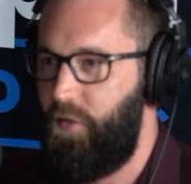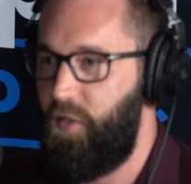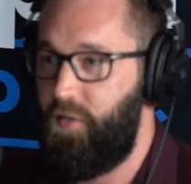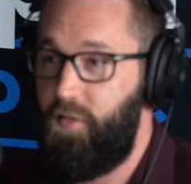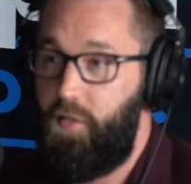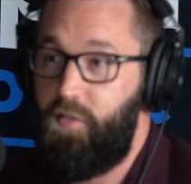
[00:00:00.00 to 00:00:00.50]

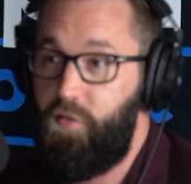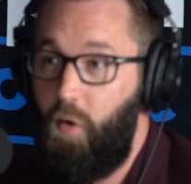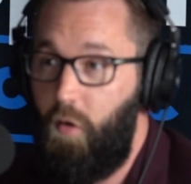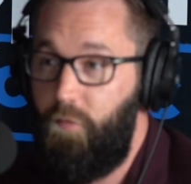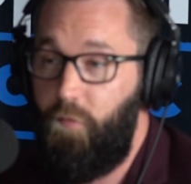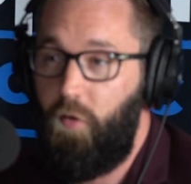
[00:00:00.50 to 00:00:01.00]
Just because it's
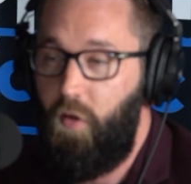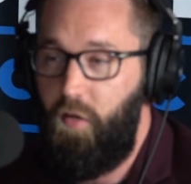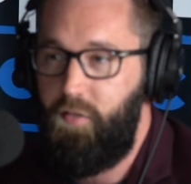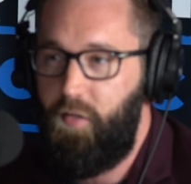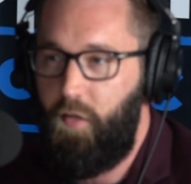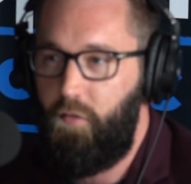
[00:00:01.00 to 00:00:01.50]
starved for
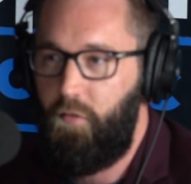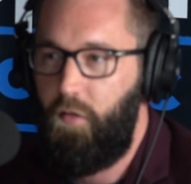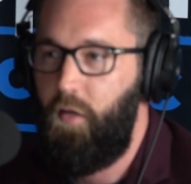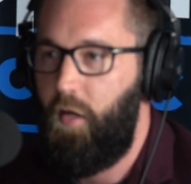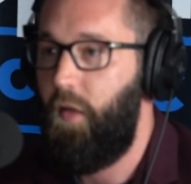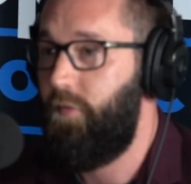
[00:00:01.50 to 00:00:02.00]
content.
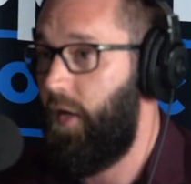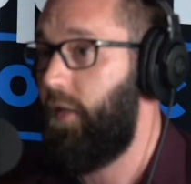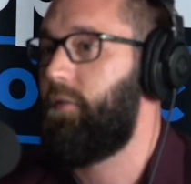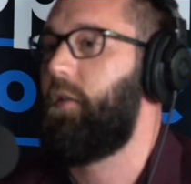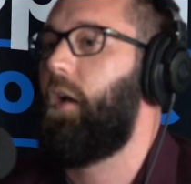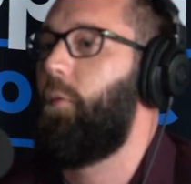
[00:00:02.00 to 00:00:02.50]
And
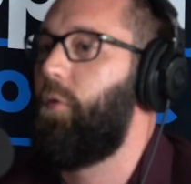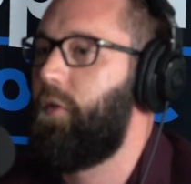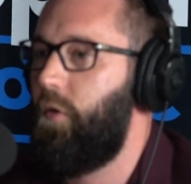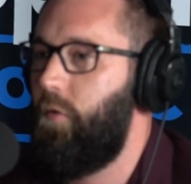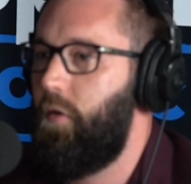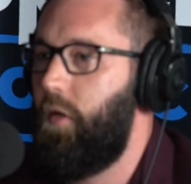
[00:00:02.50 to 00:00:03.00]
that's the
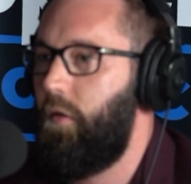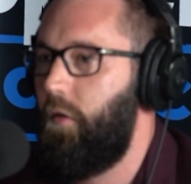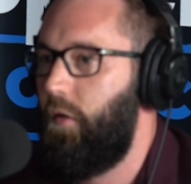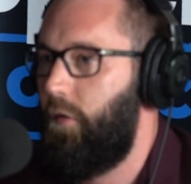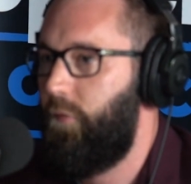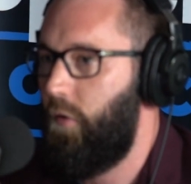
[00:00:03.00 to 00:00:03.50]
opportunity.
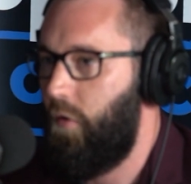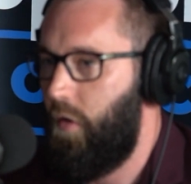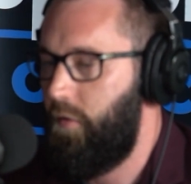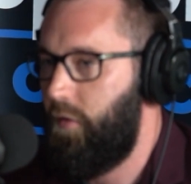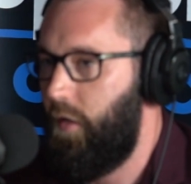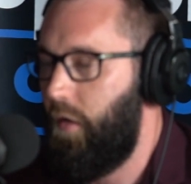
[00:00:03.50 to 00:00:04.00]
If you're
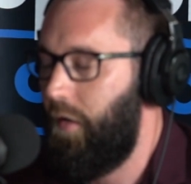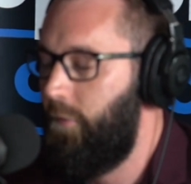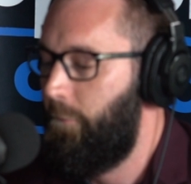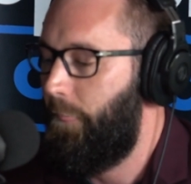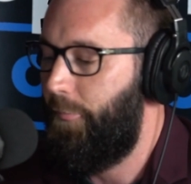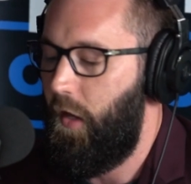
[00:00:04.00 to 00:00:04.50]
on there
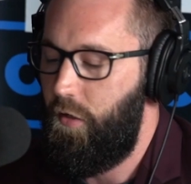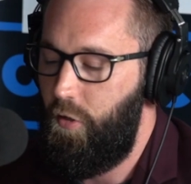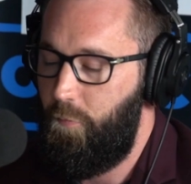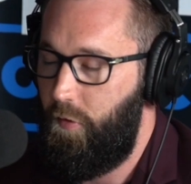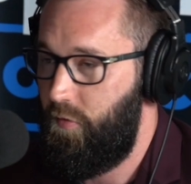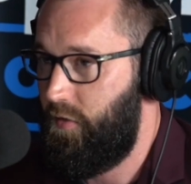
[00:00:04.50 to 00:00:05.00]
and
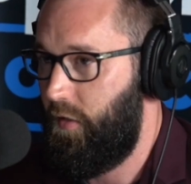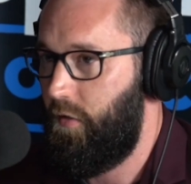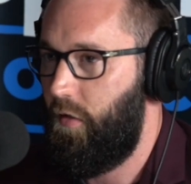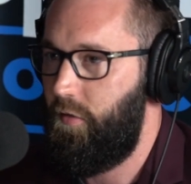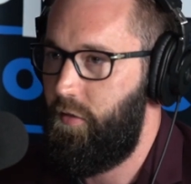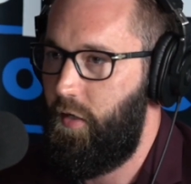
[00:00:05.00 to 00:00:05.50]
you're posting
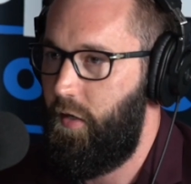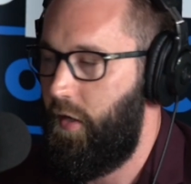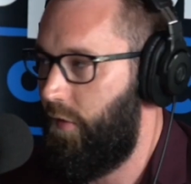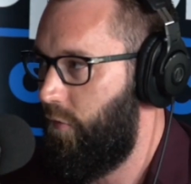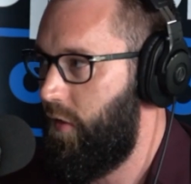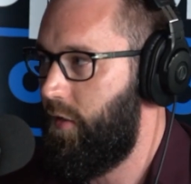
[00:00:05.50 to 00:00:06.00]
content
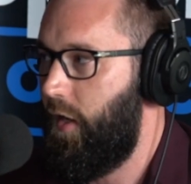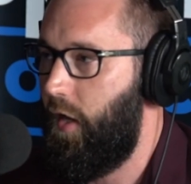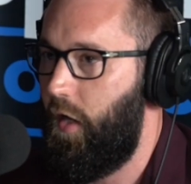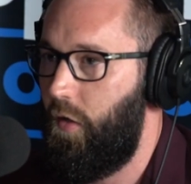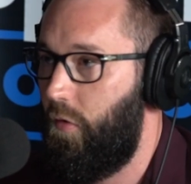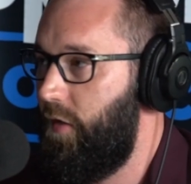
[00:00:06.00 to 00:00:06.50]
every
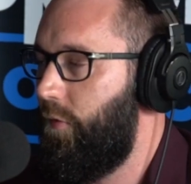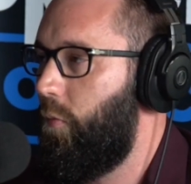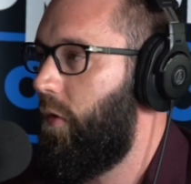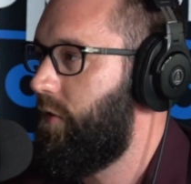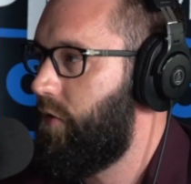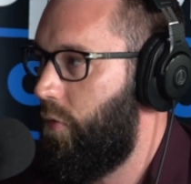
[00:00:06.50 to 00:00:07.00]
day or even
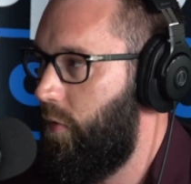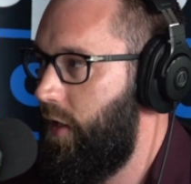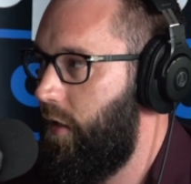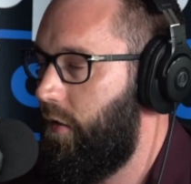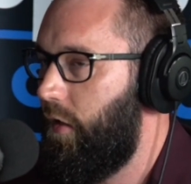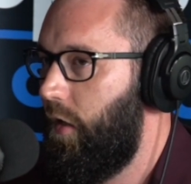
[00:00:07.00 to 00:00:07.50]
once a
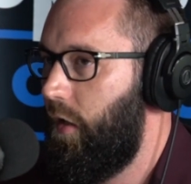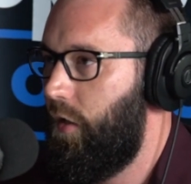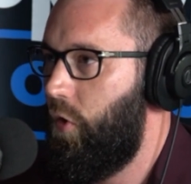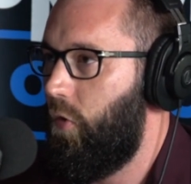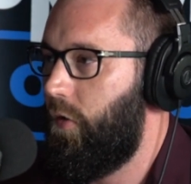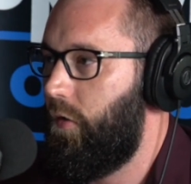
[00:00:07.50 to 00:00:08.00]
week,
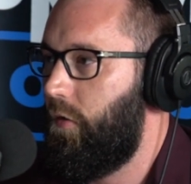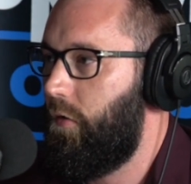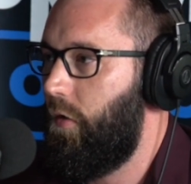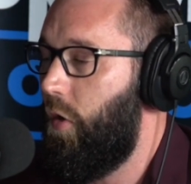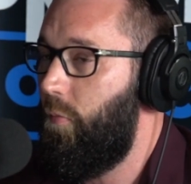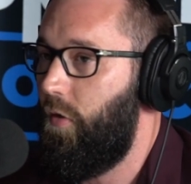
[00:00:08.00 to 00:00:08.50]
you're
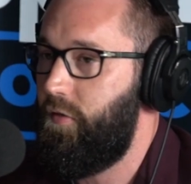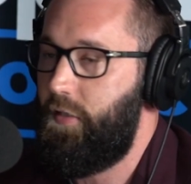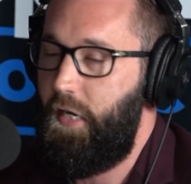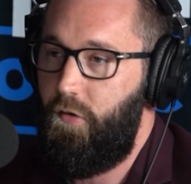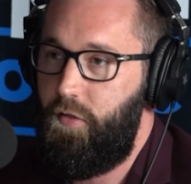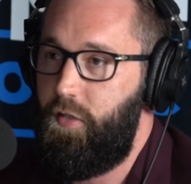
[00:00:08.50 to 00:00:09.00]
almost
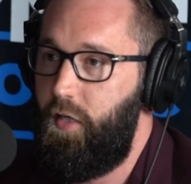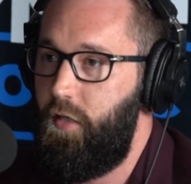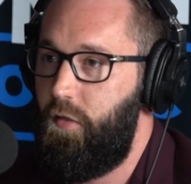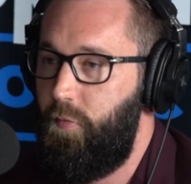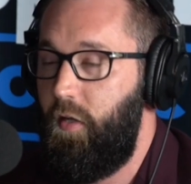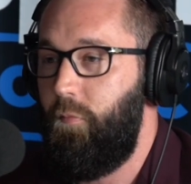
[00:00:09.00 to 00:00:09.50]

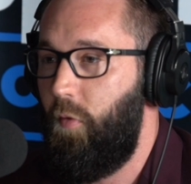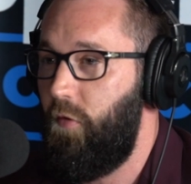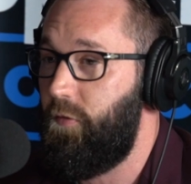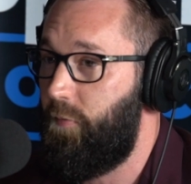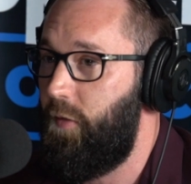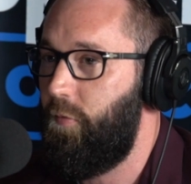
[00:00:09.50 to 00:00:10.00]
guaranteed to be in
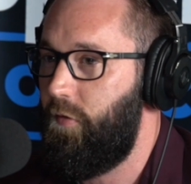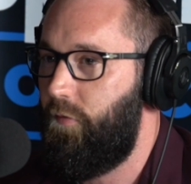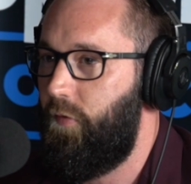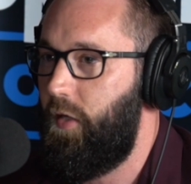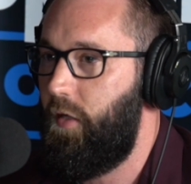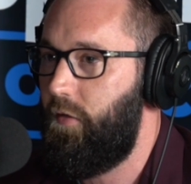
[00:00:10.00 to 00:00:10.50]
most people's
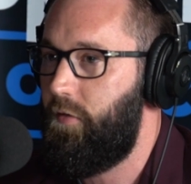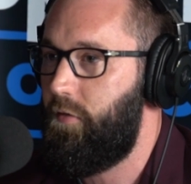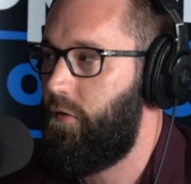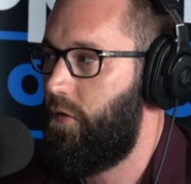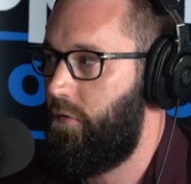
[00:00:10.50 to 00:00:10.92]
feeds